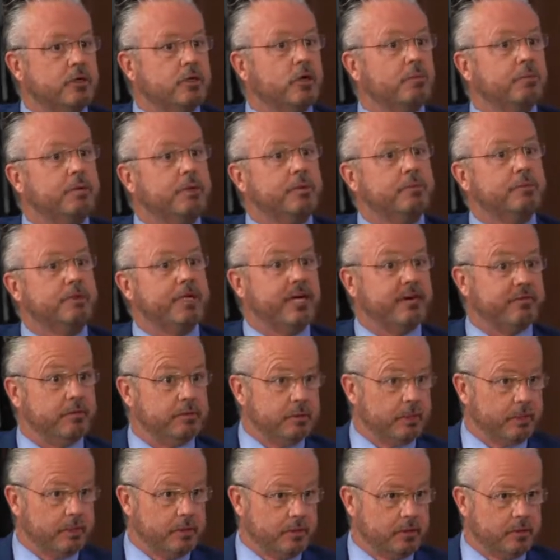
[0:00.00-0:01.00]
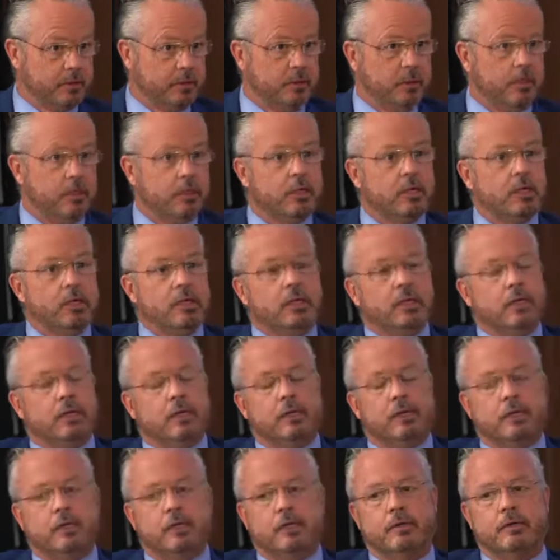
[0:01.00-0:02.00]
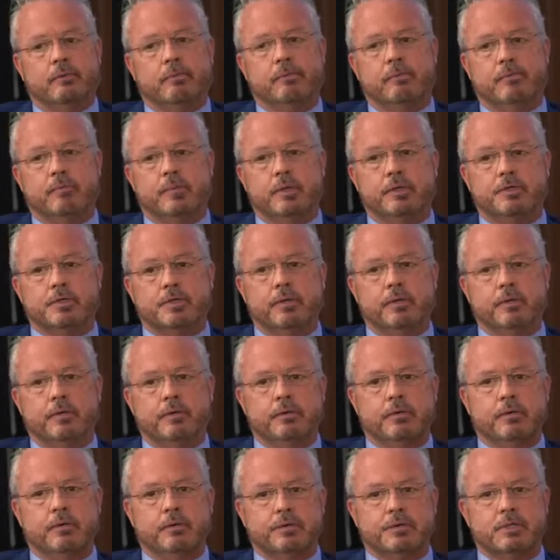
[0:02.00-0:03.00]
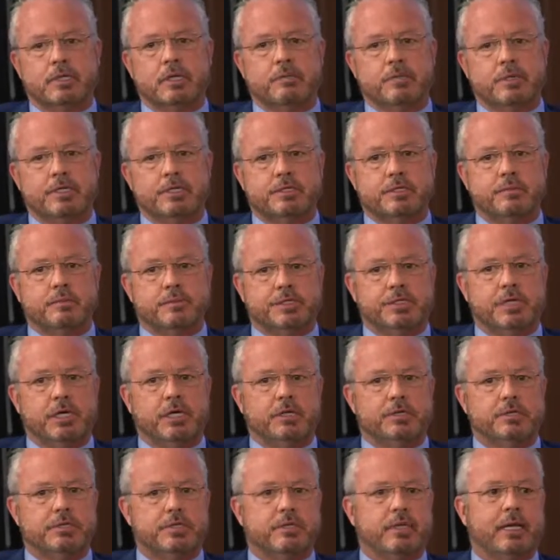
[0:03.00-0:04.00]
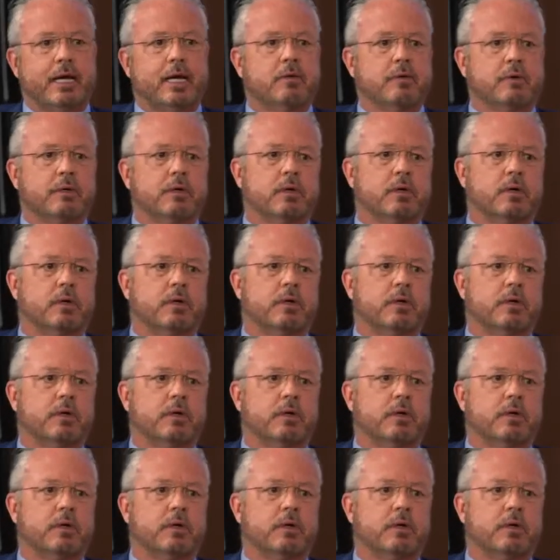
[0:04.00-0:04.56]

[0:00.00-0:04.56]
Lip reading: And that's going to open up to everybody. So there's going to be some changes in that